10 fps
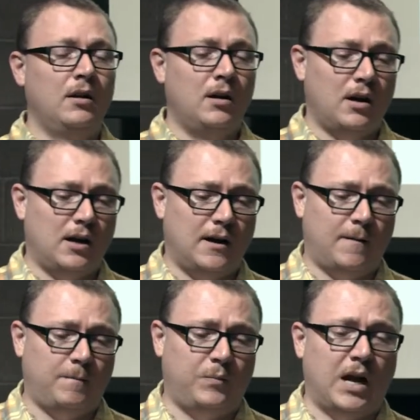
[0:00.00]

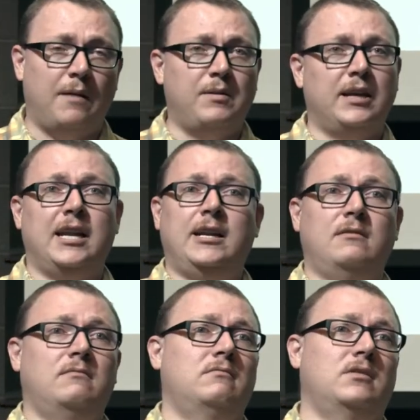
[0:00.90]
Um, I've been getting
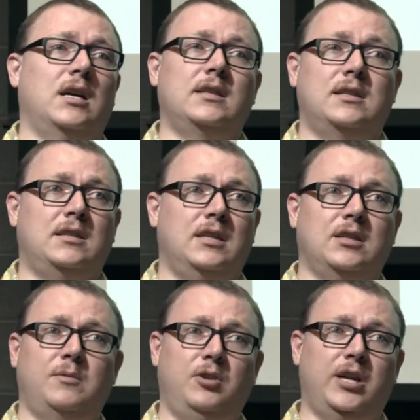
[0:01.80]
tons and tons of
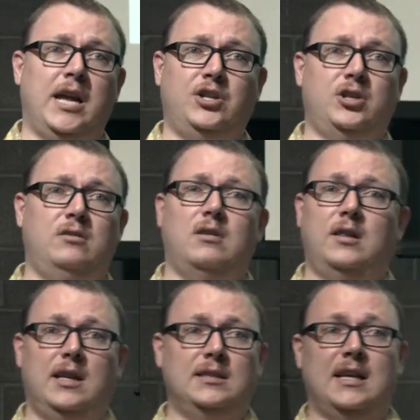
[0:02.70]
communication on
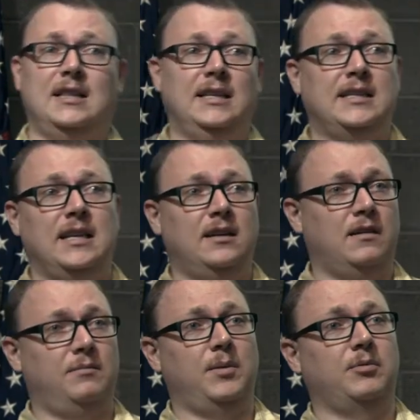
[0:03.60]
things like LinkedIn of
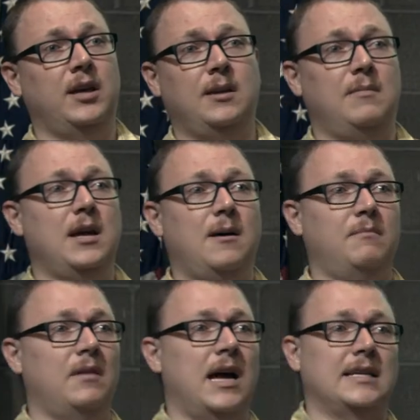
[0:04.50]
people hitting me up,
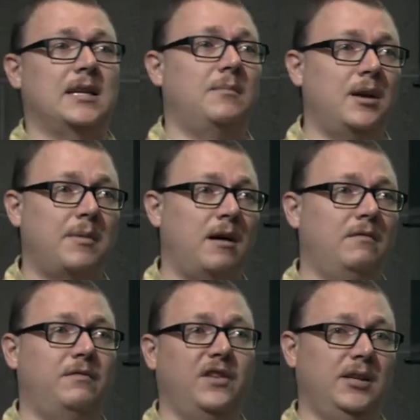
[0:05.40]
asking me about
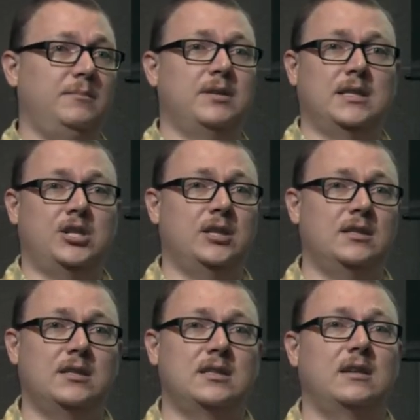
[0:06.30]
filling positions
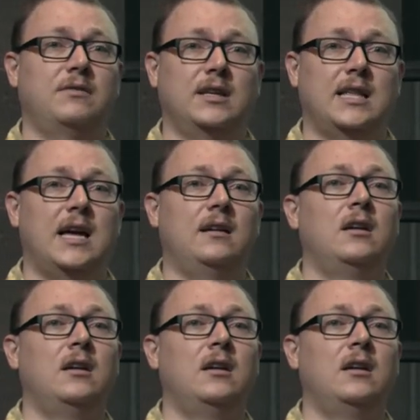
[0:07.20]
and stuff like that.